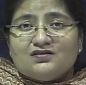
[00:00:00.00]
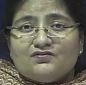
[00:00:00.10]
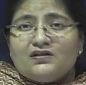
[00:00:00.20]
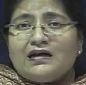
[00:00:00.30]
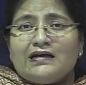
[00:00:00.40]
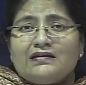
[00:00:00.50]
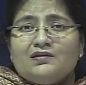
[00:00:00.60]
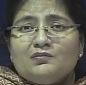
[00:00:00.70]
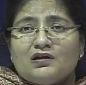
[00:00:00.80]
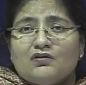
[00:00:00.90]
We write
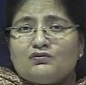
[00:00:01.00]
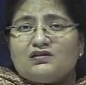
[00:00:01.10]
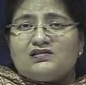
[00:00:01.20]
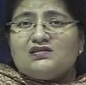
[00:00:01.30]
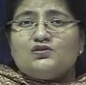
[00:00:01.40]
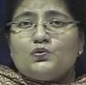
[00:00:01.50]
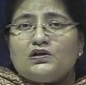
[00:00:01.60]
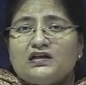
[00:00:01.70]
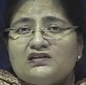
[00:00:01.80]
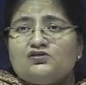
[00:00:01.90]
them down. This is what
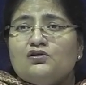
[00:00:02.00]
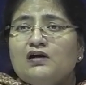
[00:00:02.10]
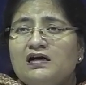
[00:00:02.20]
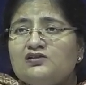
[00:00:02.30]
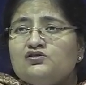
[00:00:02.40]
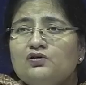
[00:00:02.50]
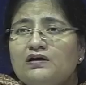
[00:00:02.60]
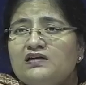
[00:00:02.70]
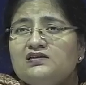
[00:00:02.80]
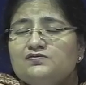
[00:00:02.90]
I saw. I saw
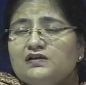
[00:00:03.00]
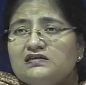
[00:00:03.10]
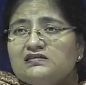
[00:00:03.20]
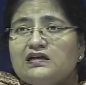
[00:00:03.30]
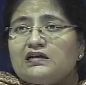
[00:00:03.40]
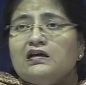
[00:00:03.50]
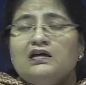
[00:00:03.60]
X, Y, Z.